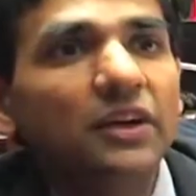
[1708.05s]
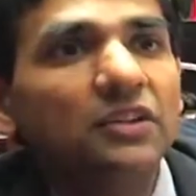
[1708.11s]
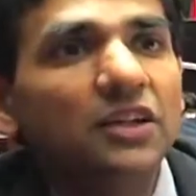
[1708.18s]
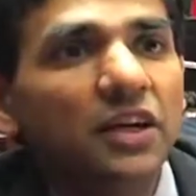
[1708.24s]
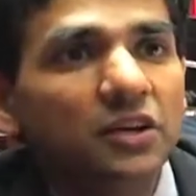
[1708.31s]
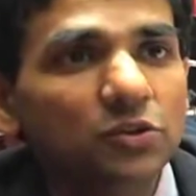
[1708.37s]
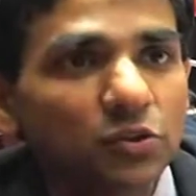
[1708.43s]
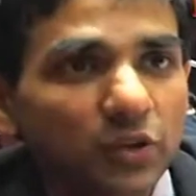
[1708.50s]
they
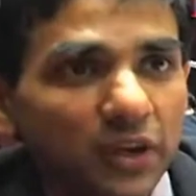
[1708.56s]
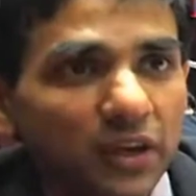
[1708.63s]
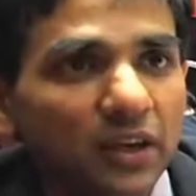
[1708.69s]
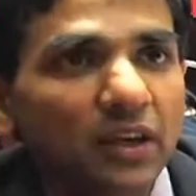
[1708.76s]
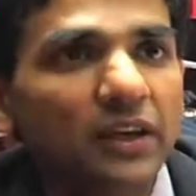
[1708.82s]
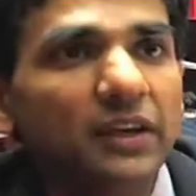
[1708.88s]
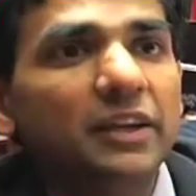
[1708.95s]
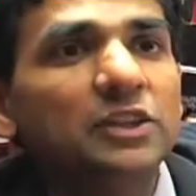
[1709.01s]
are doing
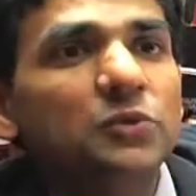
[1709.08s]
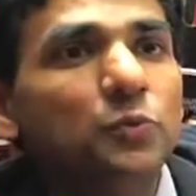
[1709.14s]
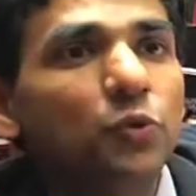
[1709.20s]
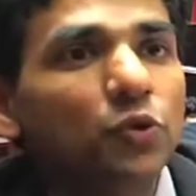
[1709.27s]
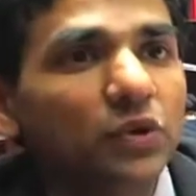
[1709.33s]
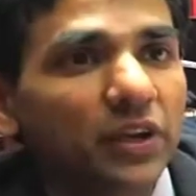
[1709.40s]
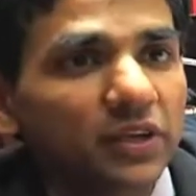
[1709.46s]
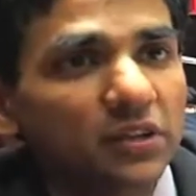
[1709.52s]
and
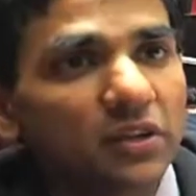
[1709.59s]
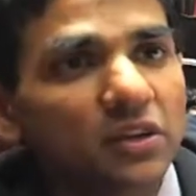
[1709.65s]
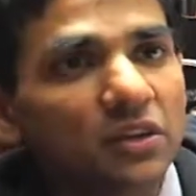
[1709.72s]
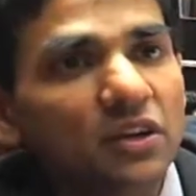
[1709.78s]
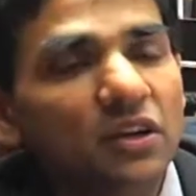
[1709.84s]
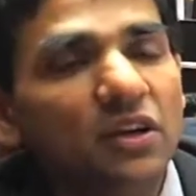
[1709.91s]
exporting the